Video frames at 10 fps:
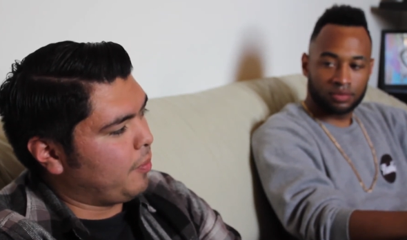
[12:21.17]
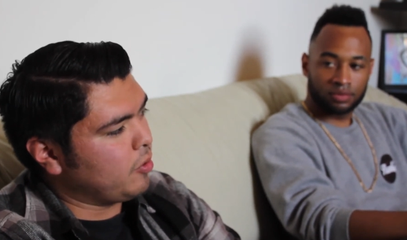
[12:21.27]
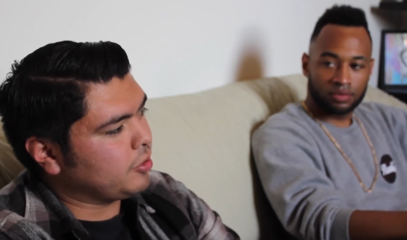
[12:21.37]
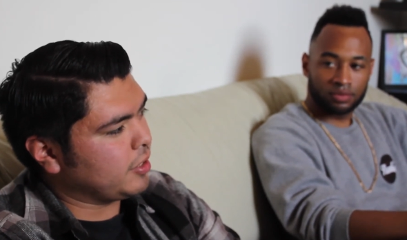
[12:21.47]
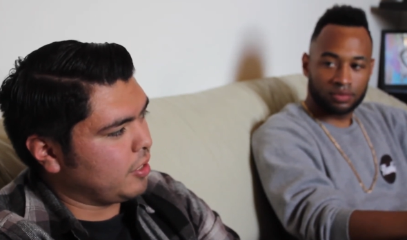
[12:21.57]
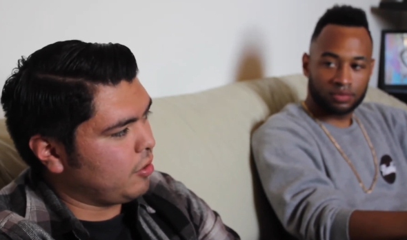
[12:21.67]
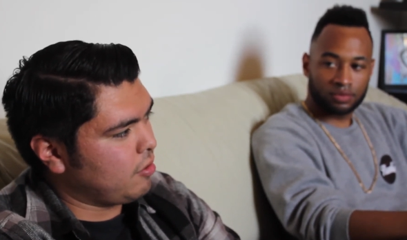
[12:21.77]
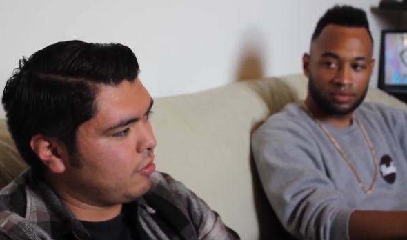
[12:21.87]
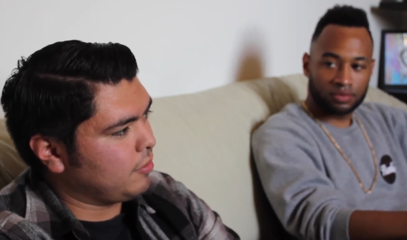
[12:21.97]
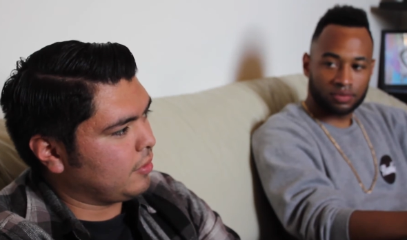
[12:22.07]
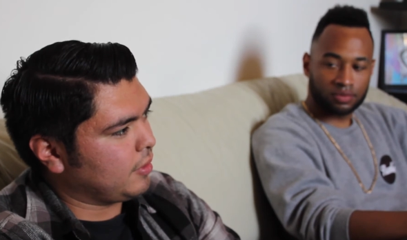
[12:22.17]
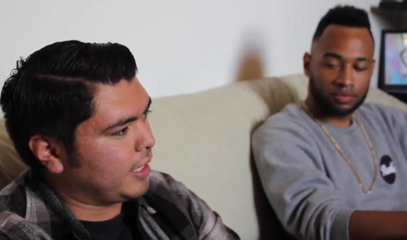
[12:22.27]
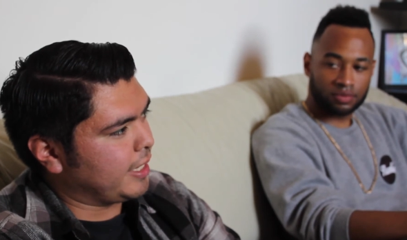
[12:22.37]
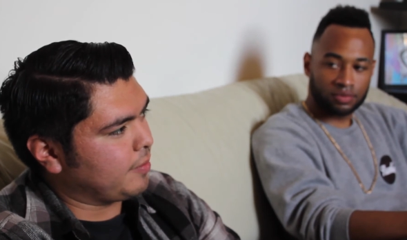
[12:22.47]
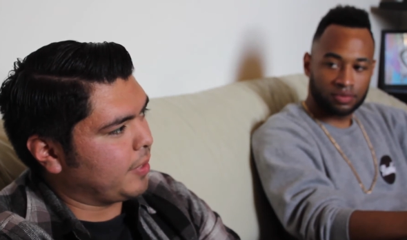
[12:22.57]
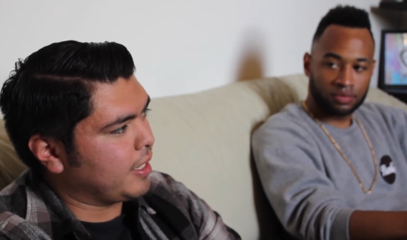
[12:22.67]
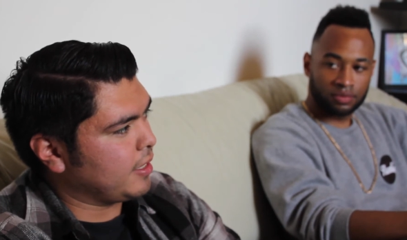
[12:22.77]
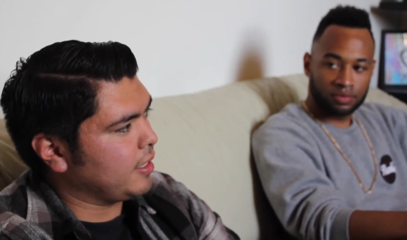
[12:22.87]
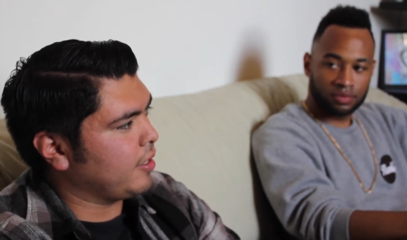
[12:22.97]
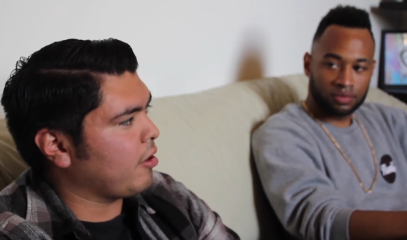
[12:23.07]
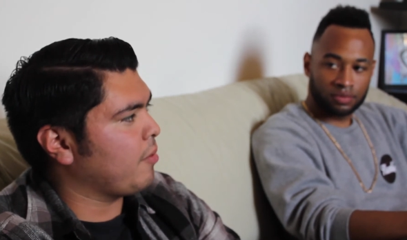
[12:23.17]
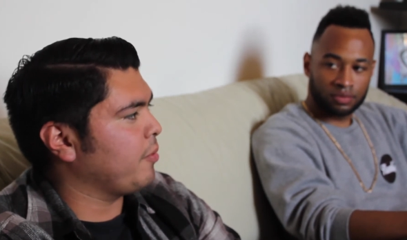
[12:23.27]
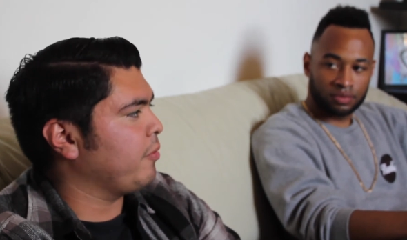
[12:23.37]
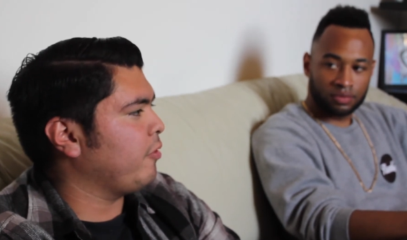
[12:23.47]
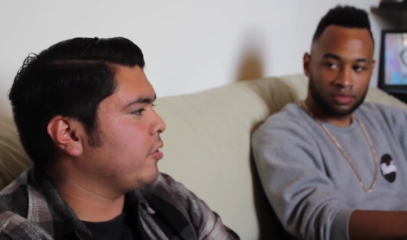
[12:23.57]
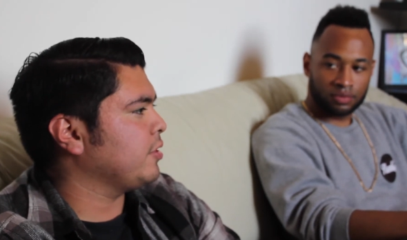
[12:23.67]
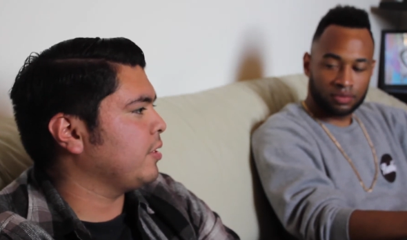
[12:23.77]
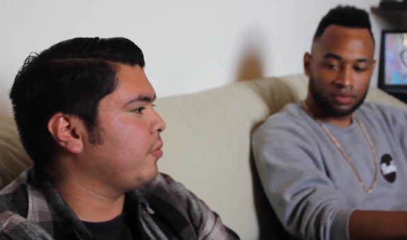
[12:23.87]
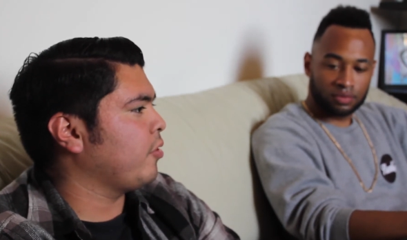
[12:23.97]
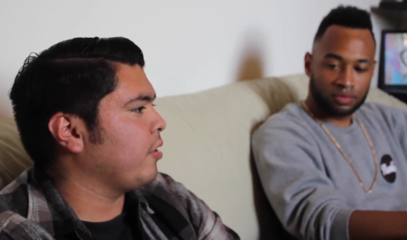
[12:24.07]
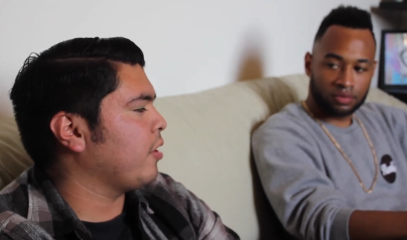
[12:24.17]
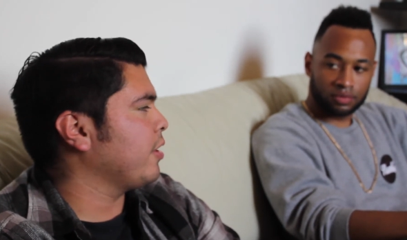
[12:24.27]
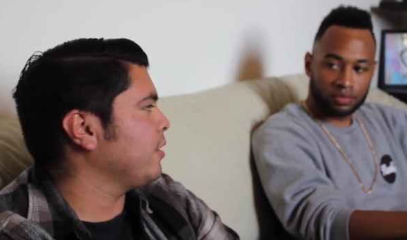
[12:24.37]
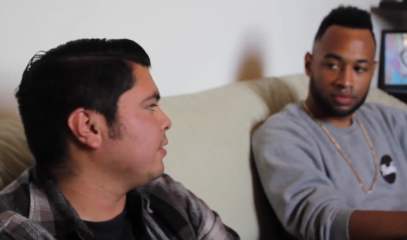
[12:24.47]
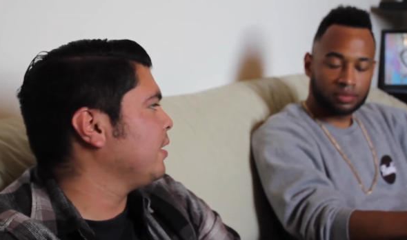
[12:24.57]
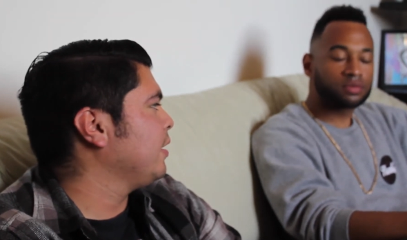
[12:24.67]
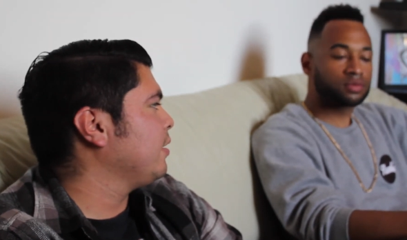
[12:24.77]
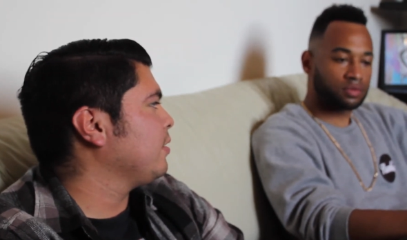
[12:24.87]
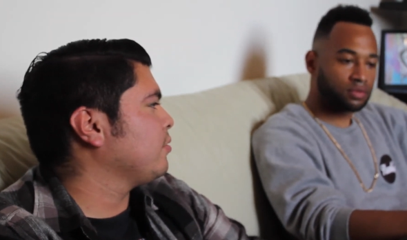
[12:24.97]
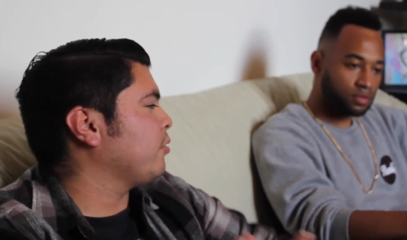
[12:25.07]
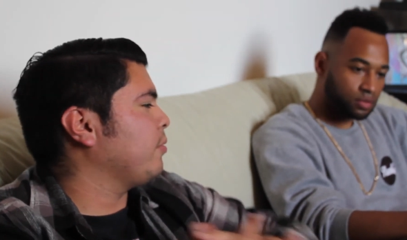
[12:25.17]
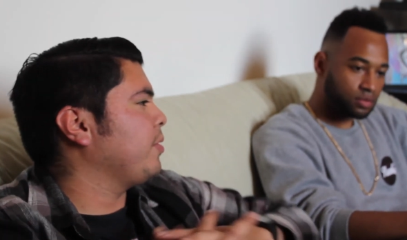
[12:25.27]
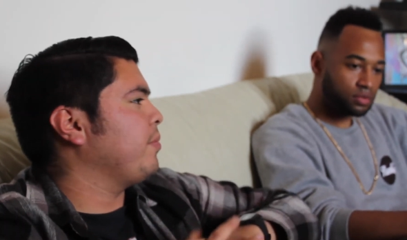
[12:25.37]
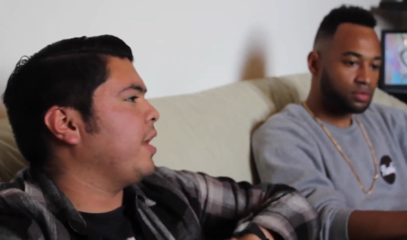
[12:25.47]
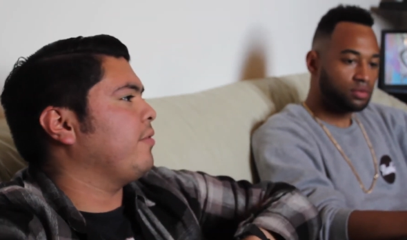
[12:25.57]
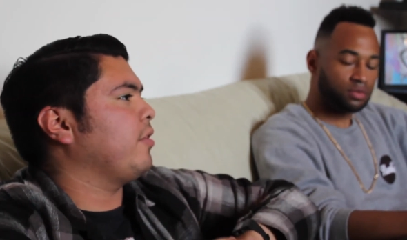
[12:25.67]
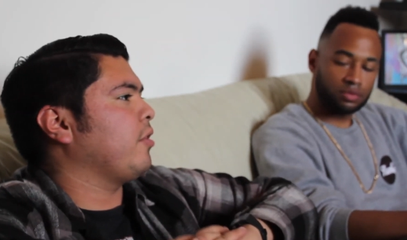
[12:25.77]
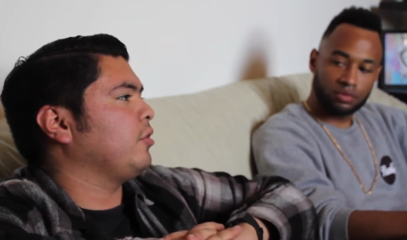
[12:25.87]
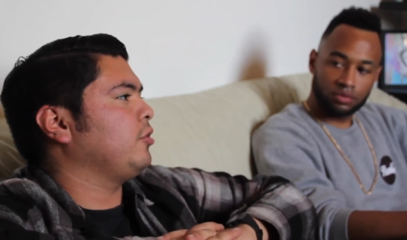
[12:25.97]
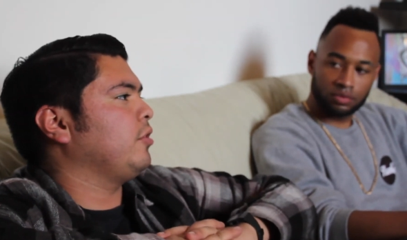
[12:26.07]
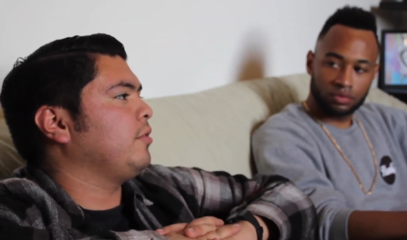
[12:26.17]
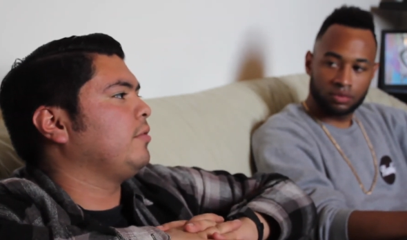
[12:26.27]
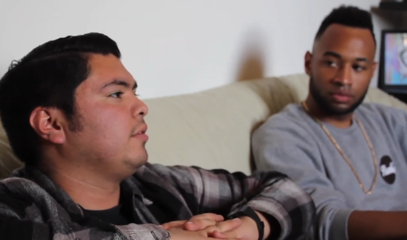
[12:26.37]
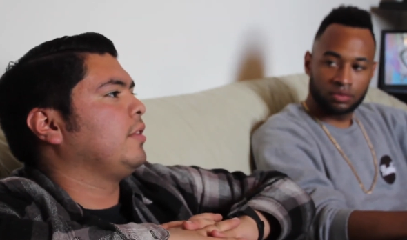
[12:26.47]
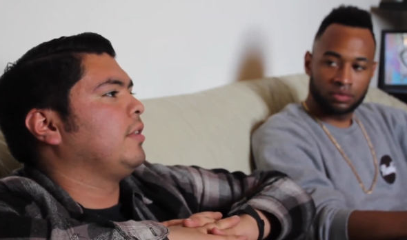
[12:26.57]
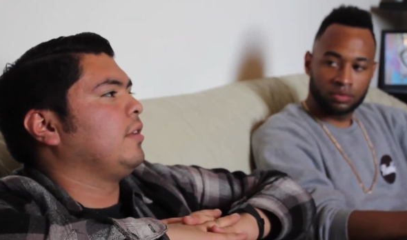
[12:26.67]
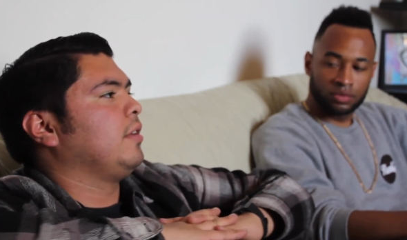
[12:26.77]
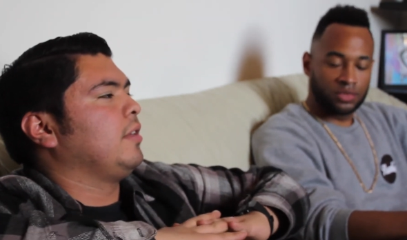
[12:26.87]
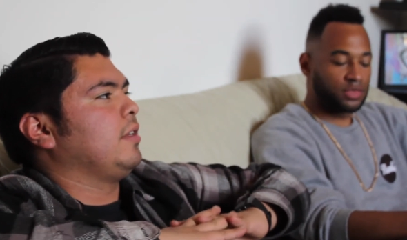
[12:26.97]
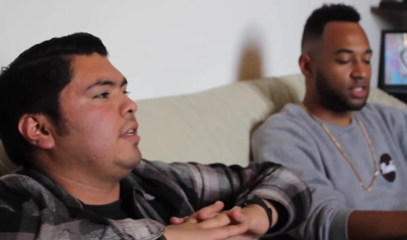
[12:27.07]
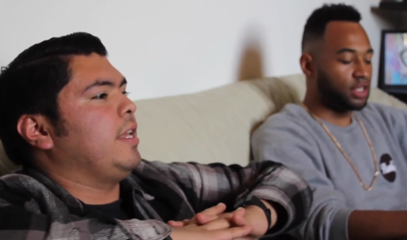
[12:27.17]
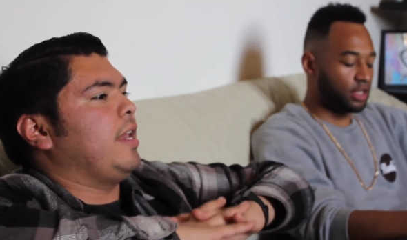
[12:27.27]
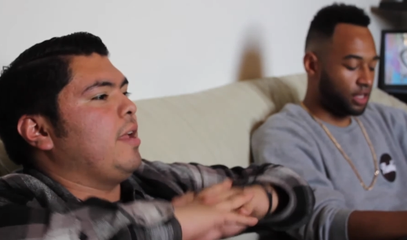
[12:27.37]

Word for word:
Speaker 1: Mostly though, like beginning of the year, I'm gonna be focusing more on art. So I'm gonna be having an art show in